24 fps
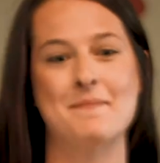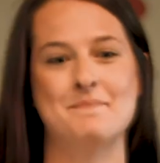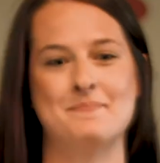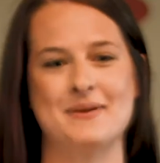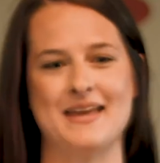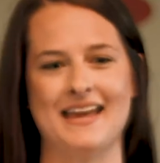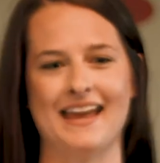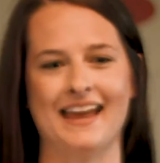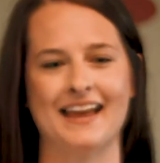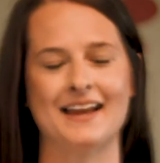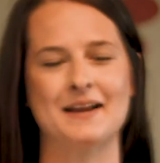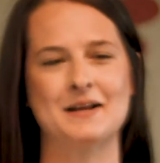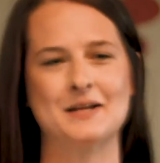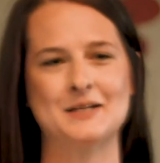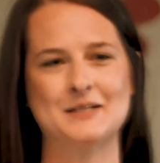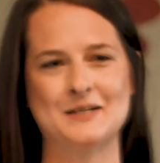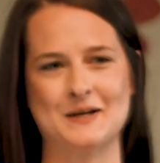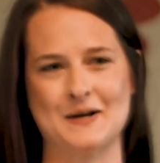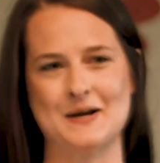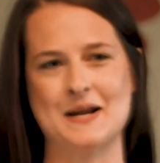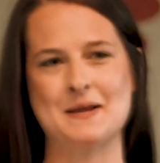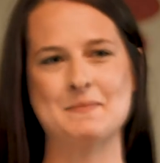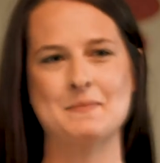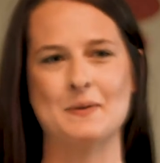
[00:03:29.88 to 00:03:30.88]
a big
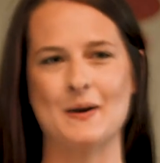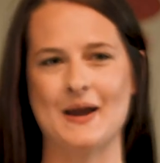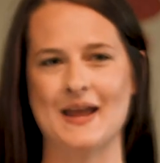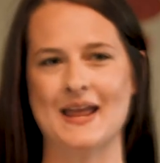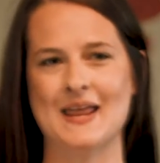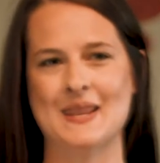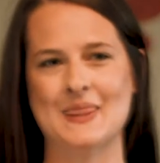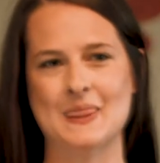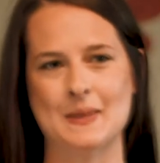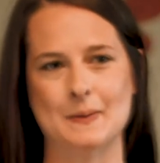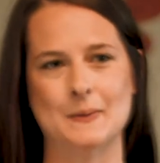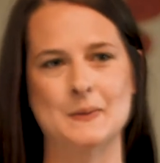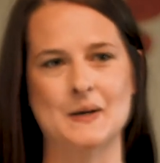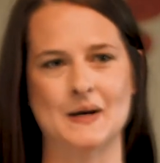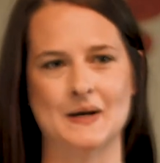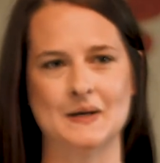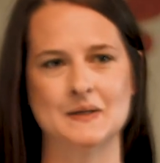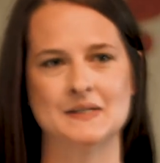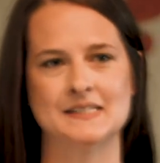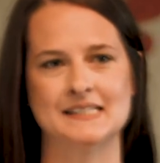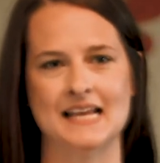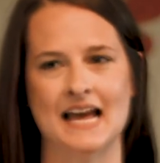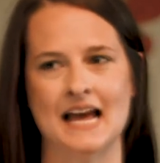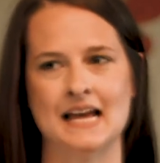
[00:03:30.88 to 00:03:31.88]
turning point in the
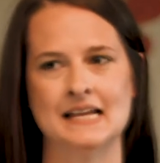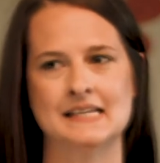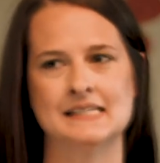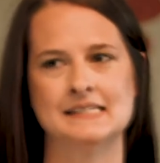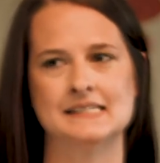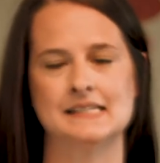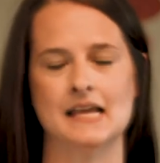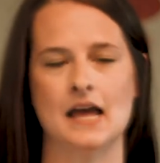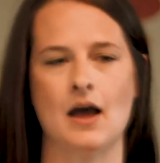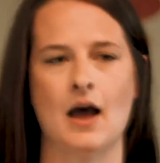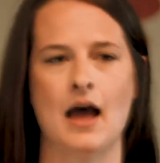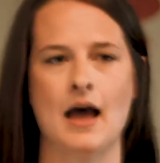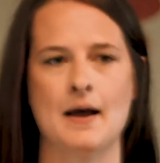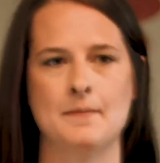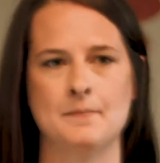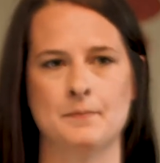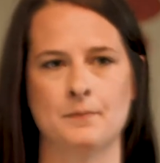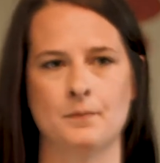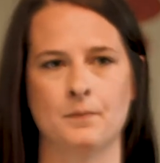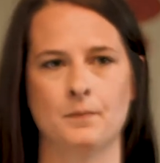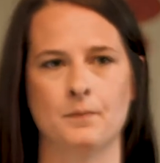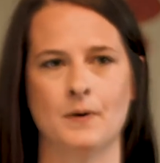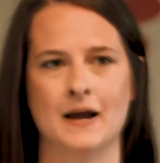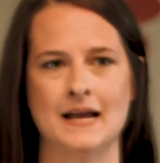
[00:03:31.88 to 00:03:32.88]
process
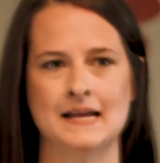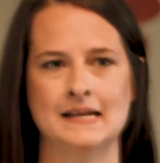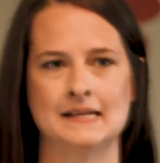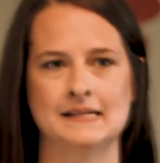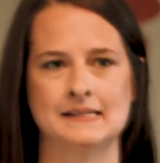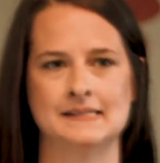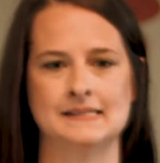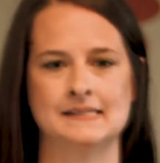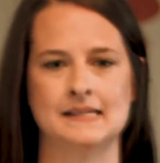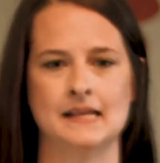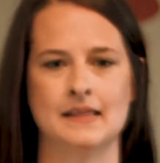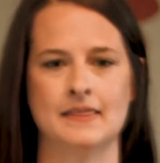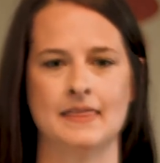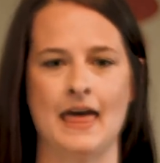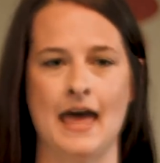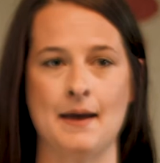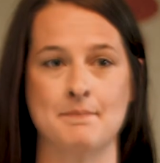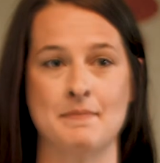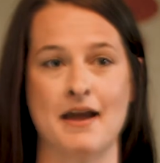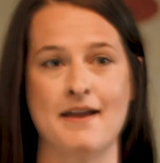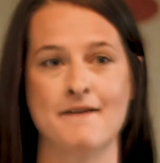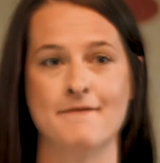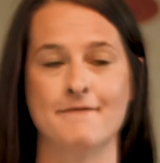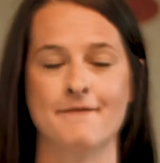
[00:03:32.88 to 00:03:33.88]
was
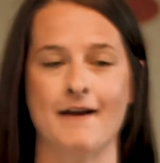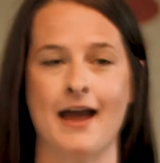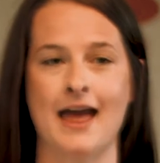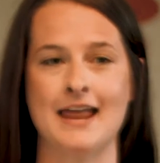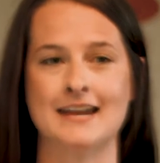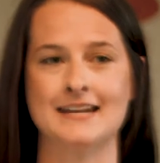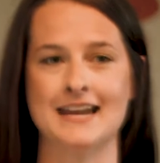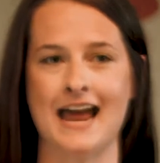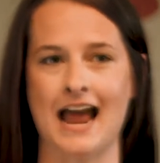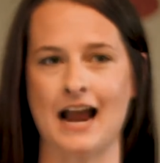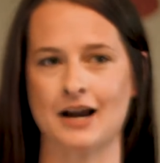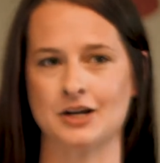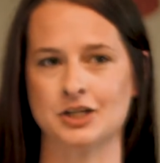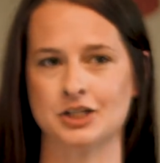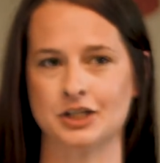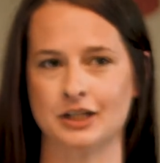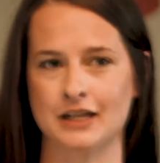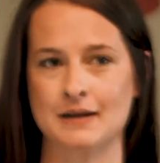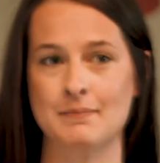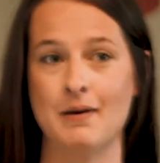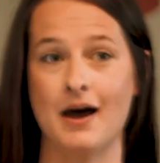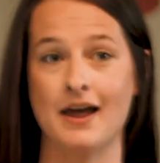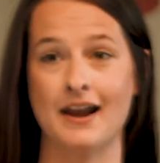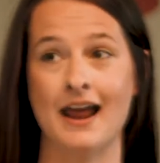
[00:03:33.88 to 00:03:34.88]
that my friend
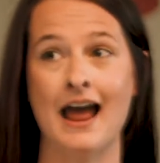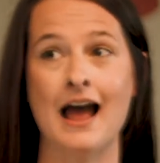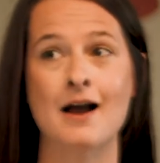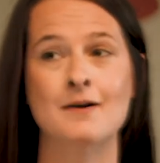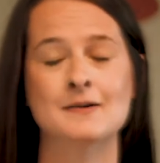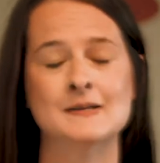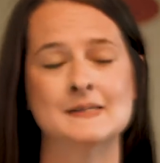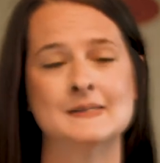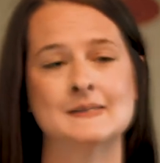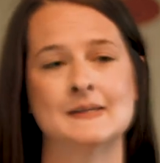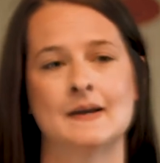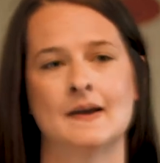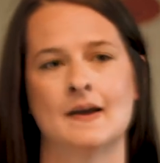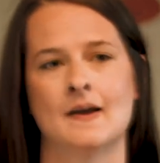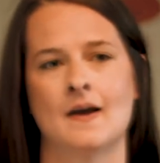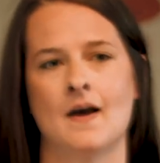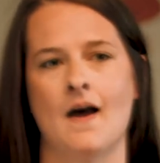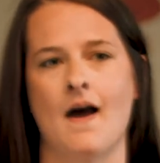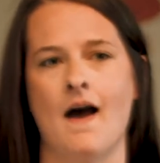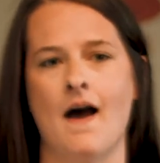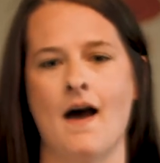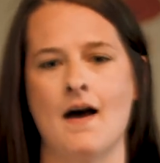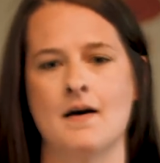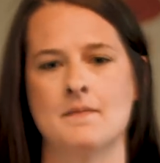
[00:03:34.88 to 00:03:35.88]
actually bought a house
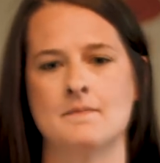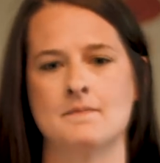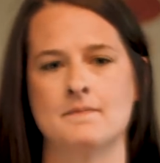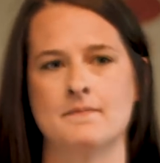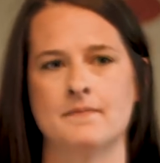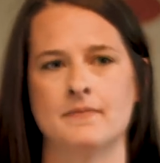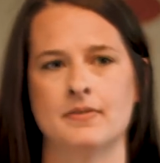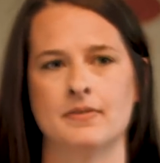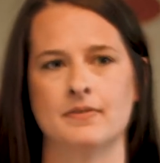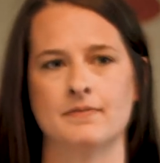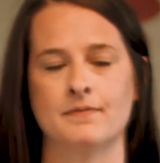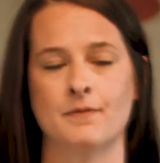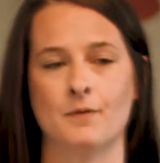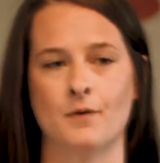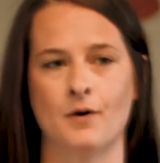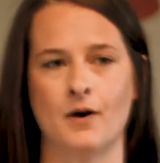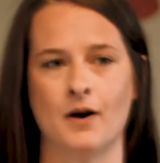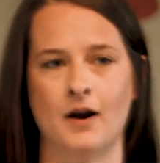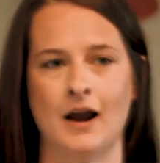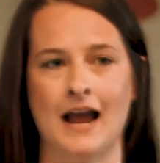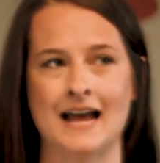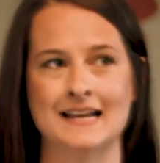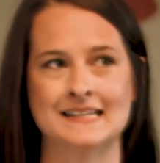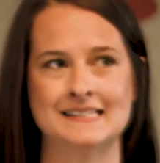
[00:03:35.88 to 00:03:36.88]
for
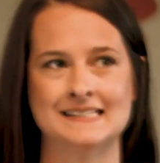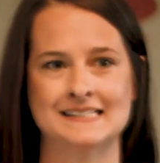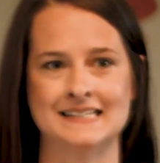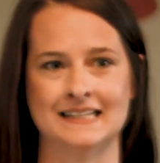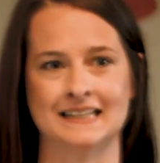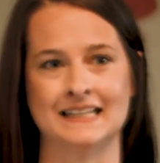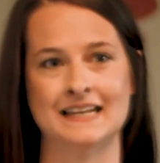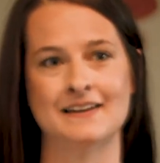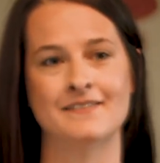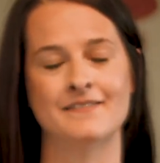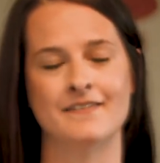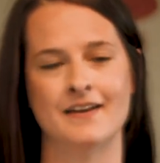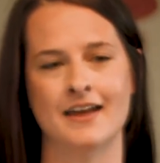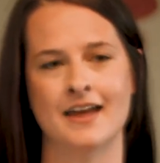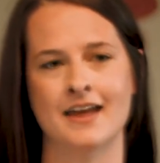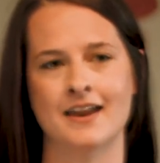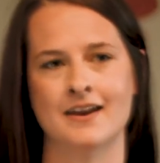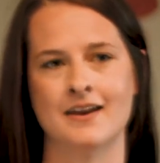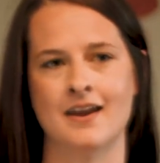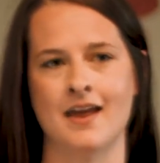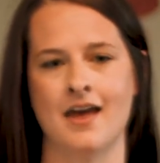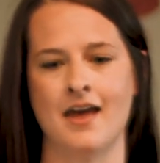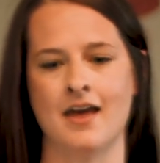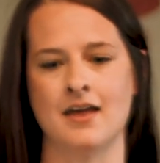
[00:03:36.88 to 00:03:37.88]
us to live
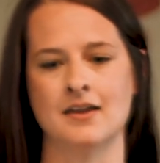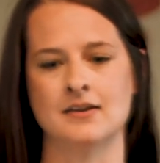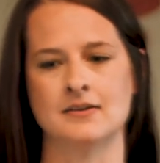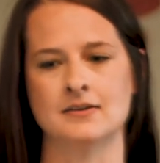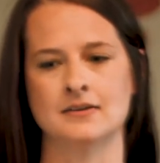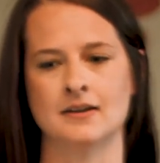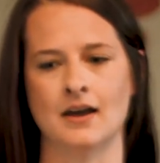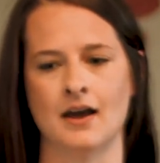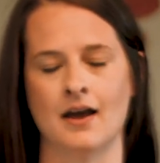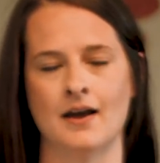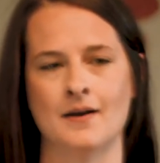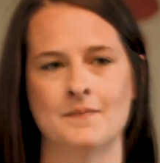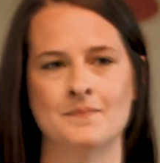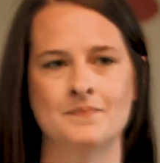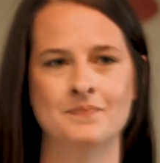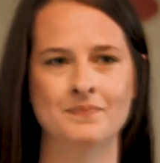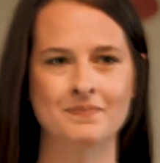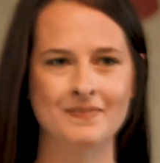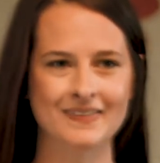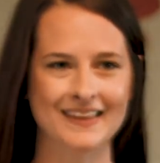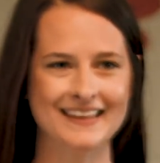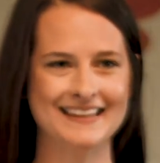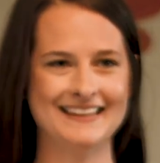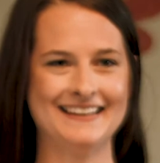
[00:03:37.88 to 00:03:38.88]
in, and
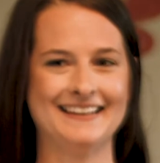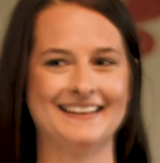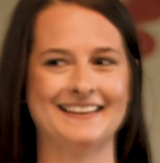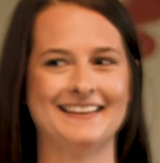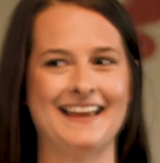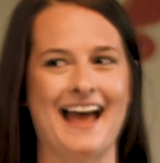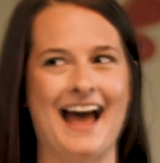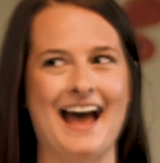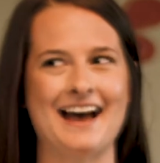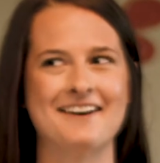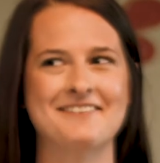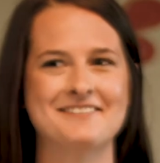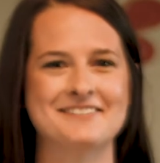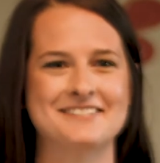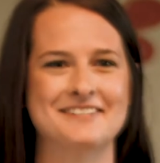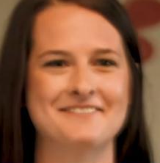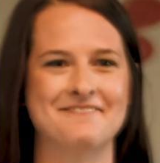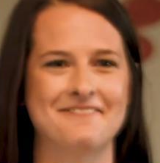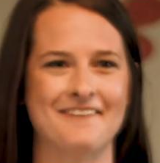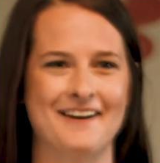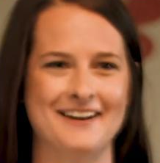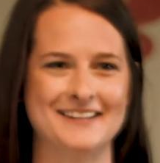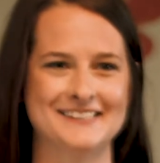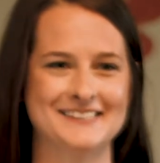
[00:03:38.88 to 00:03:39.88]
I went to
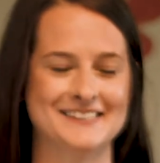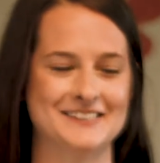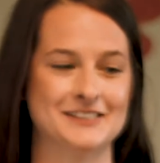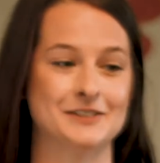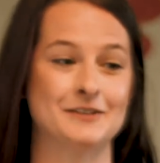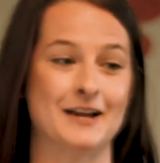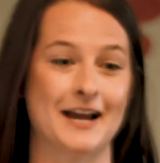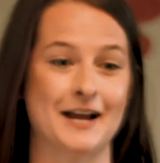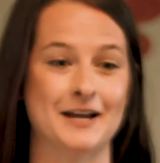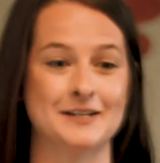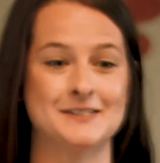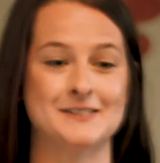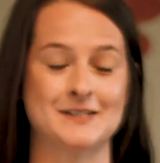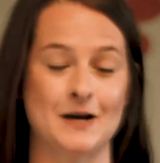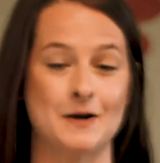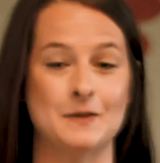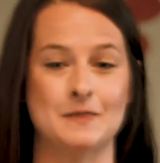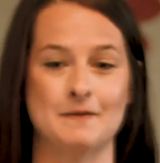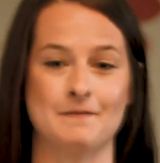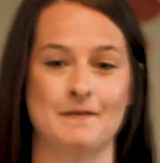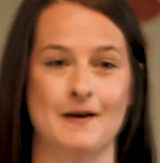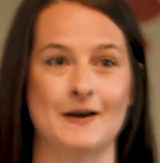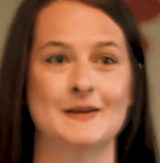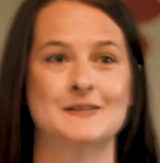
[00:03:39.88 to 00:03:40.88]
foster, so I could start
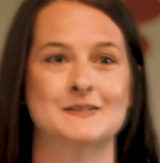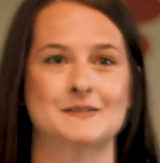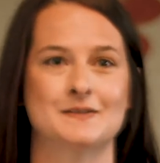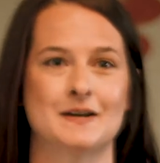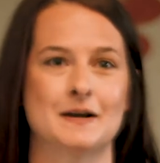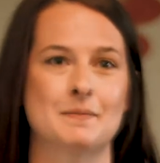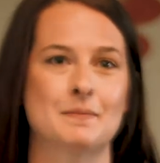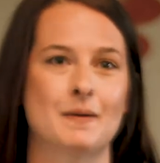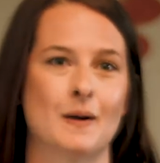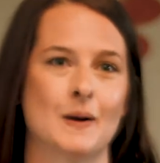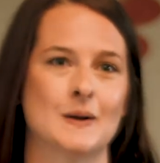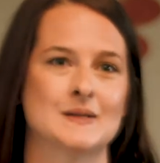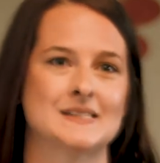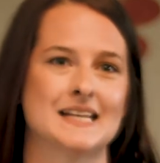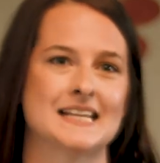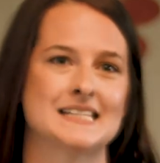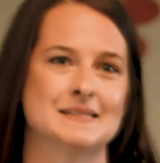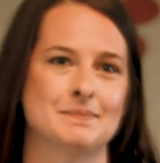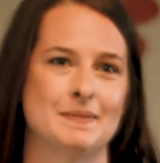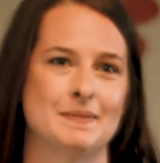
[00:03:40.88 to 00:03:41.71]
the fostering process